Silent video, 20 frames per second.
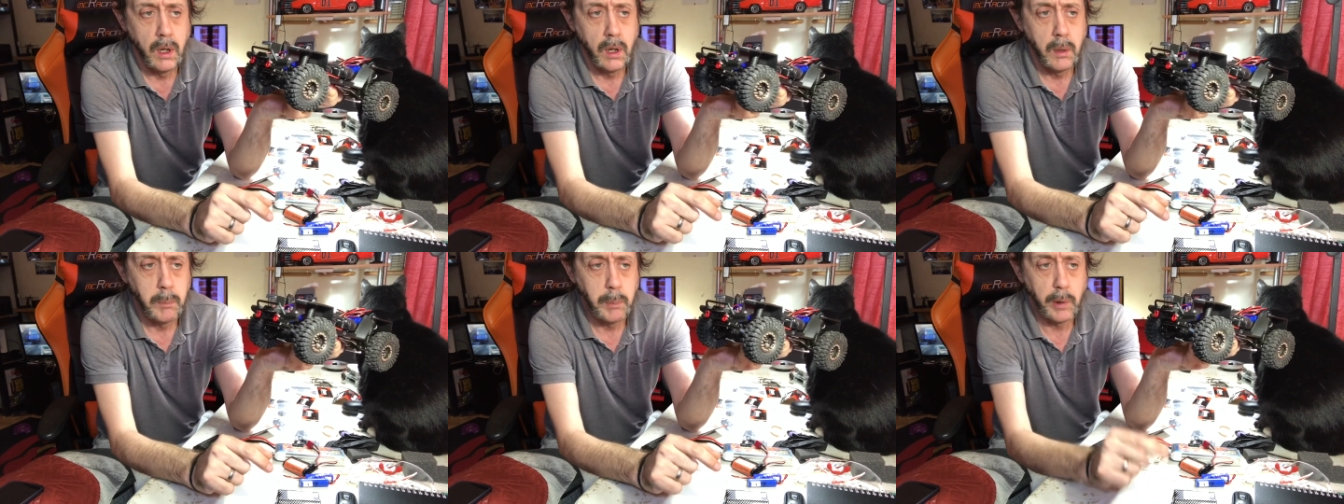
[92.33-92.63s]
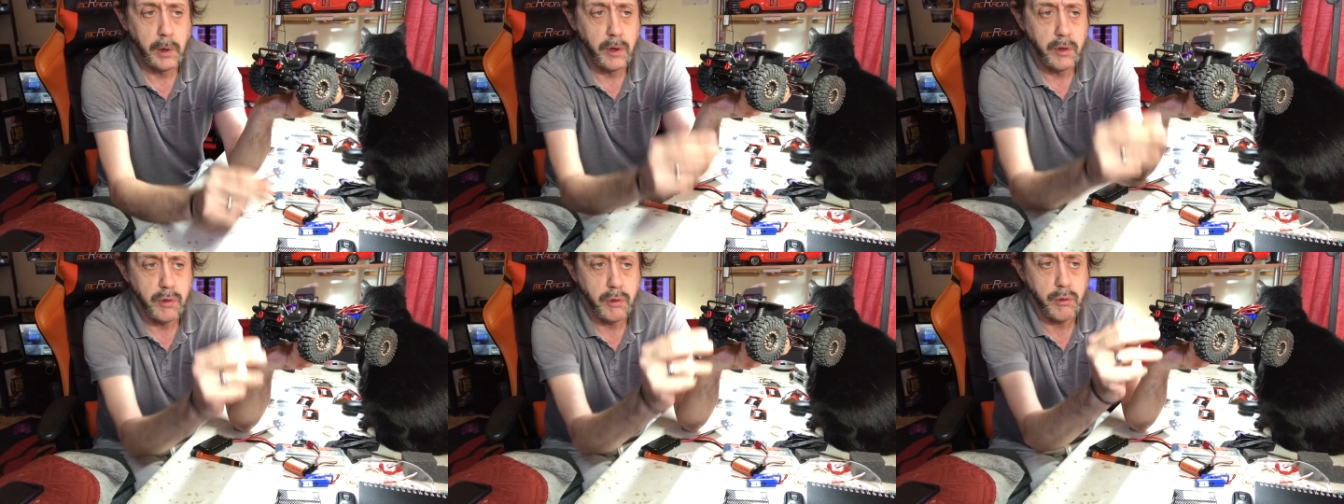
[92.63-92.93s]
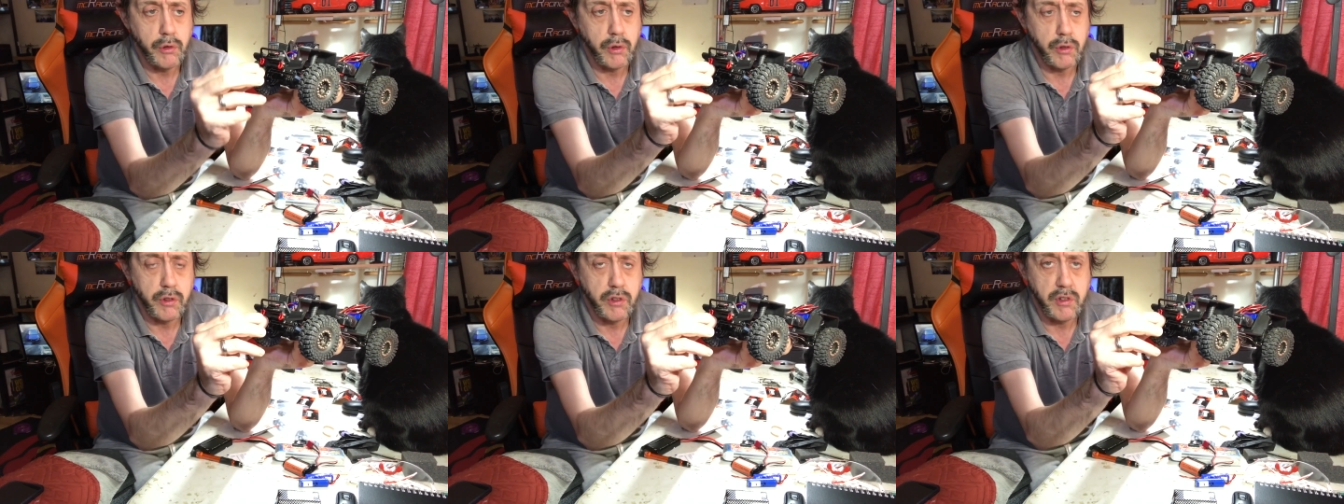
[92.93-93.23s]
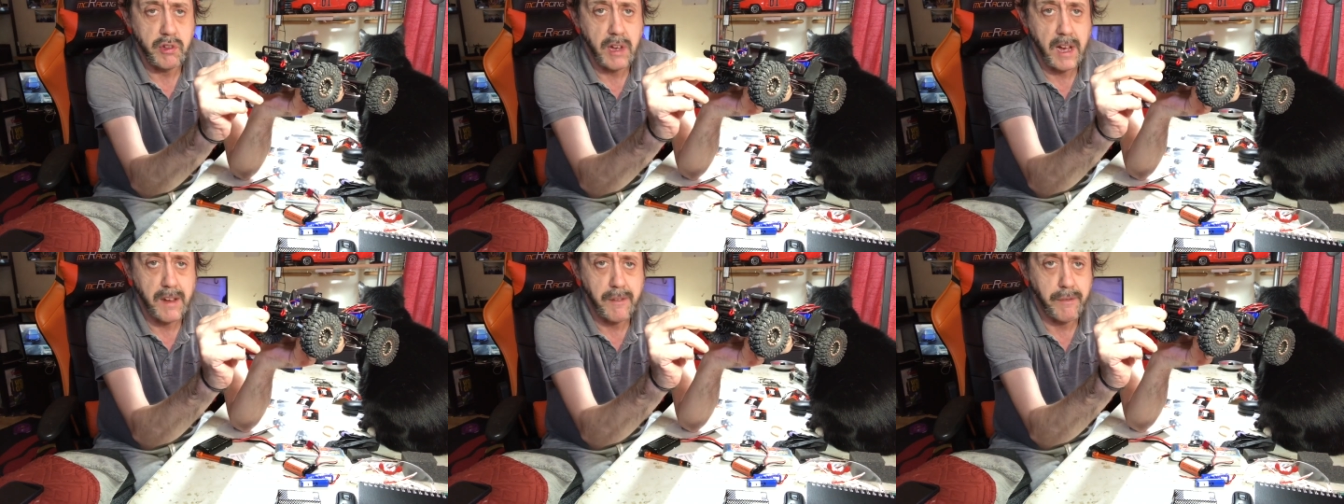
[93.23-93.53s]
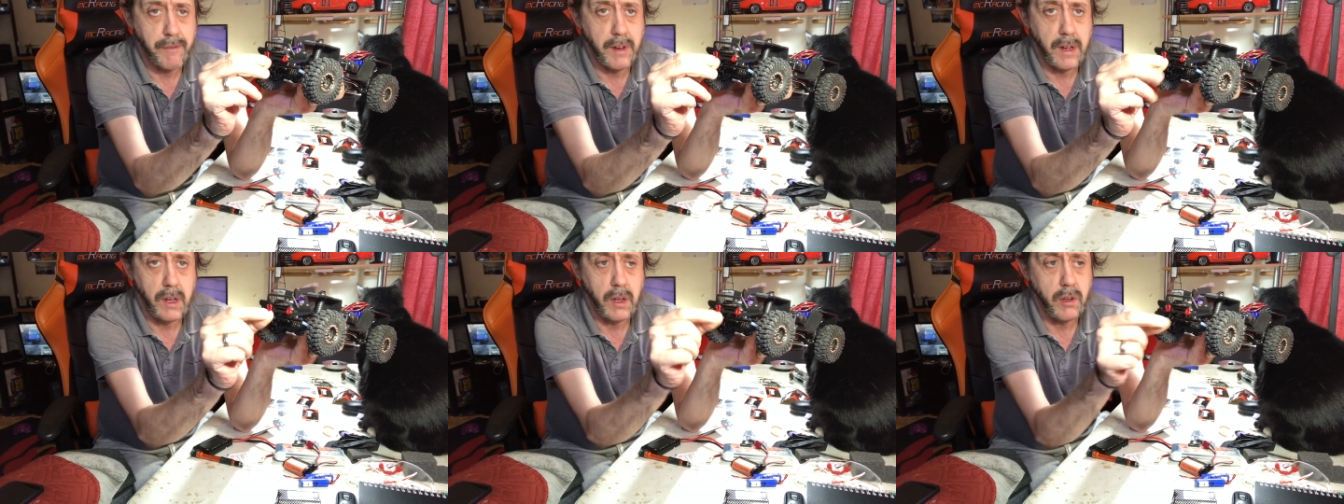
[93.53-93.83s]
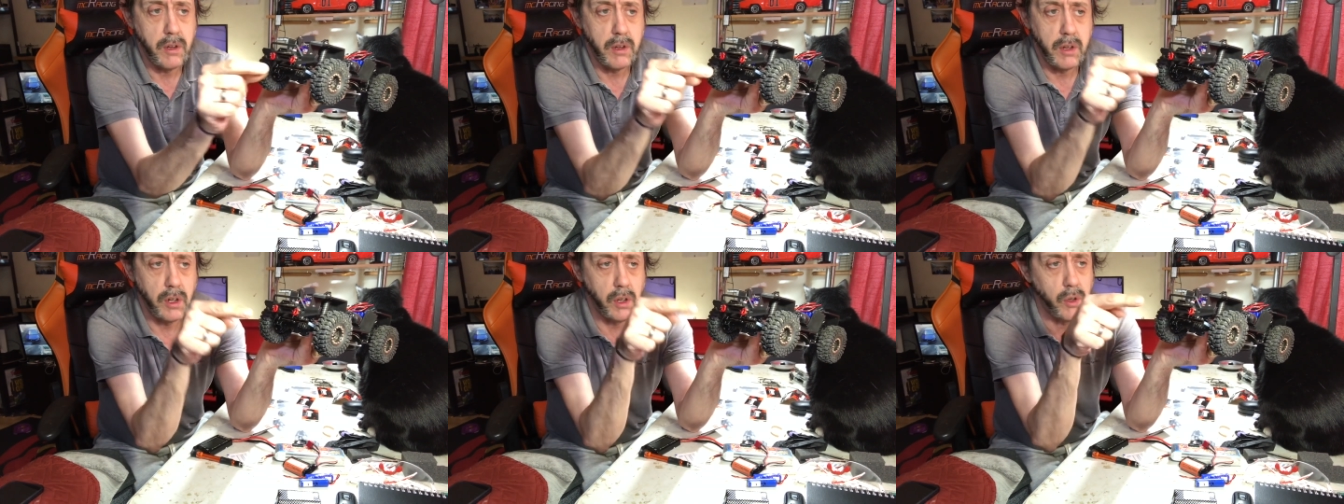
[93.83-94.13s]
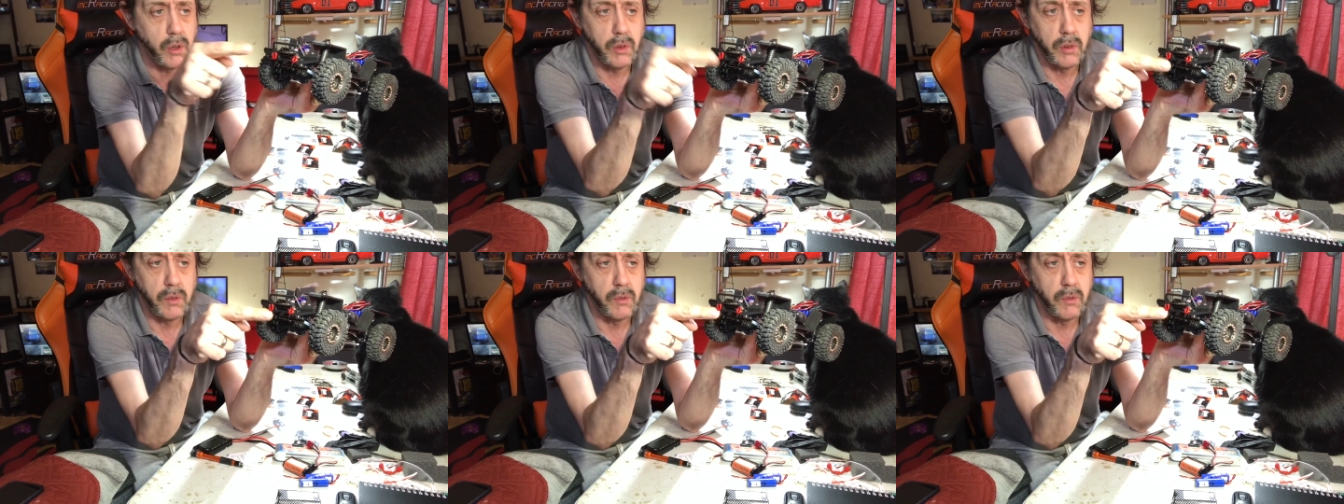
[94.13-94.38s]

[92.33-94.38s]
because it was such a tight fit that you couldn't